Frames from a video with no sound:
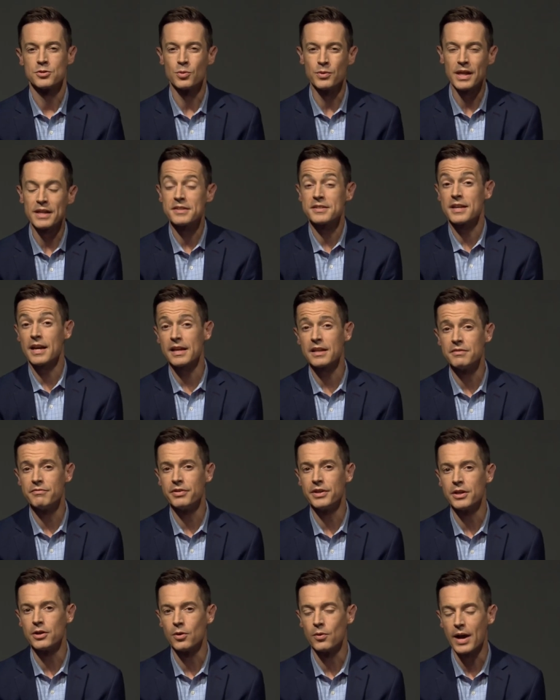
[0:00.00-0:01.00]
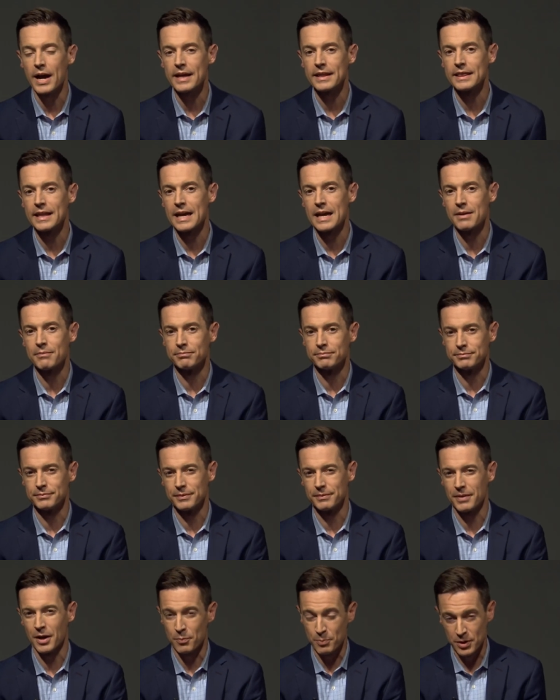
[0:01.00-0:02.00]
So in that second video, Ed Lamb
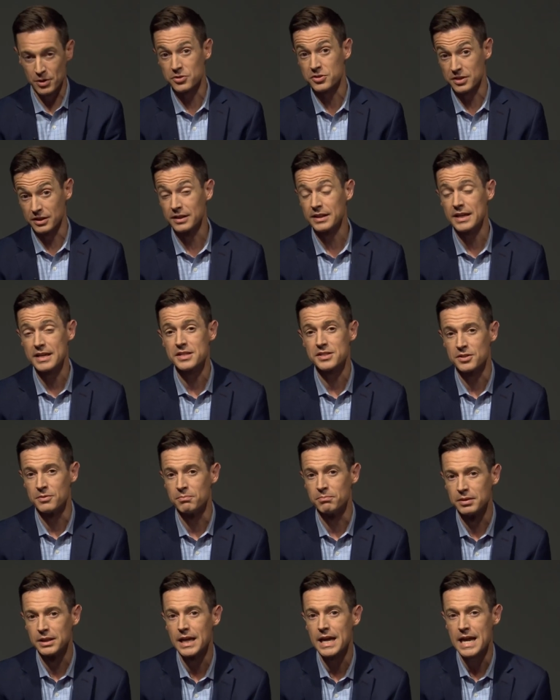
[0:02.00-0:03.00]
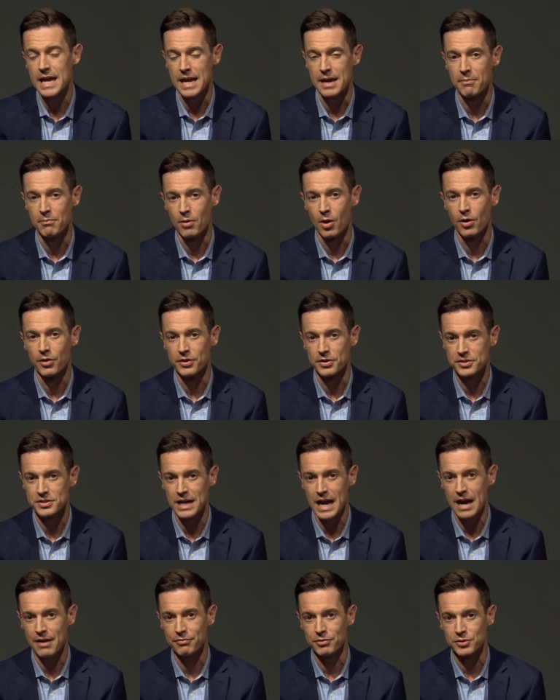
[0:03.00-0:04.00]
appears to lay some blame on the
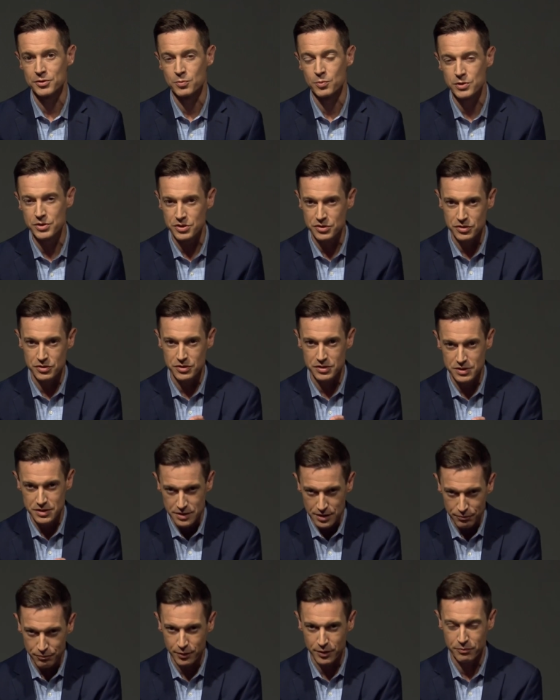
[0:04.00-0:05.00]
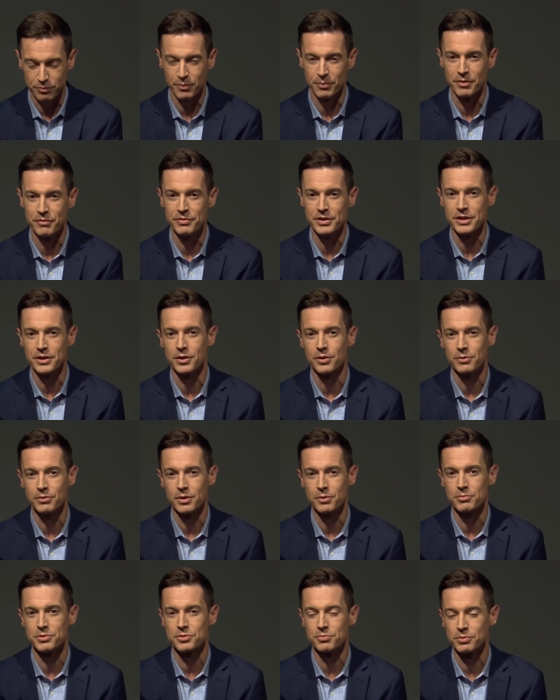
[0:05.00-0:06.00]
staffers, which is different from the video
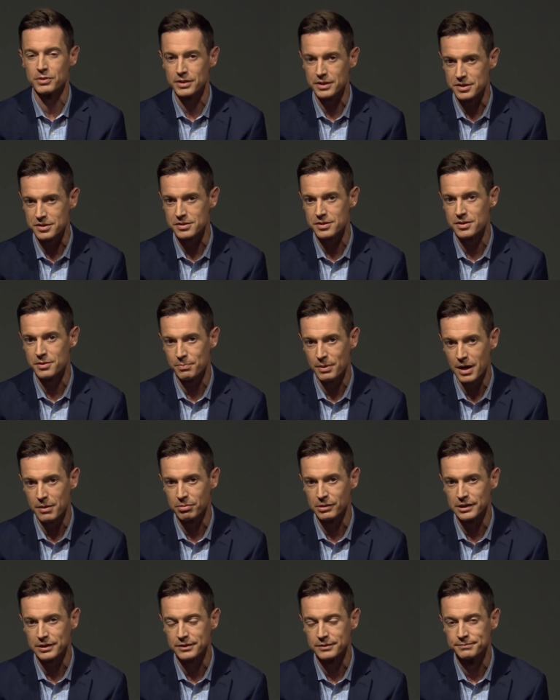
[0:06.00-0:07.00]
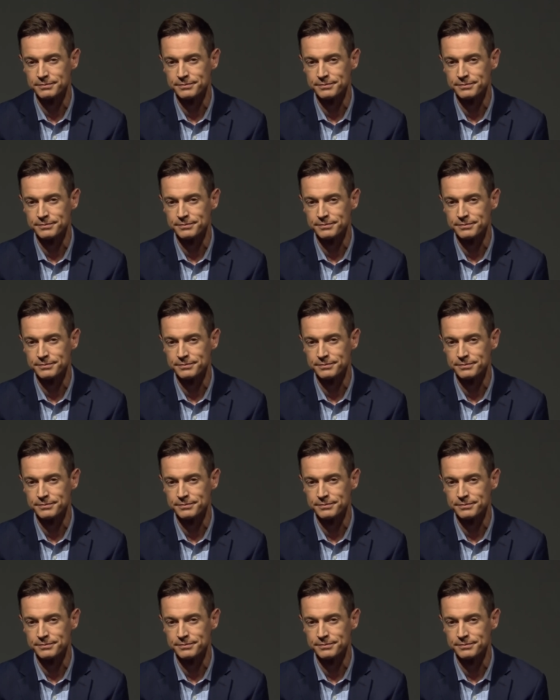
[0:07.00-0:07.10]
that was released to the public.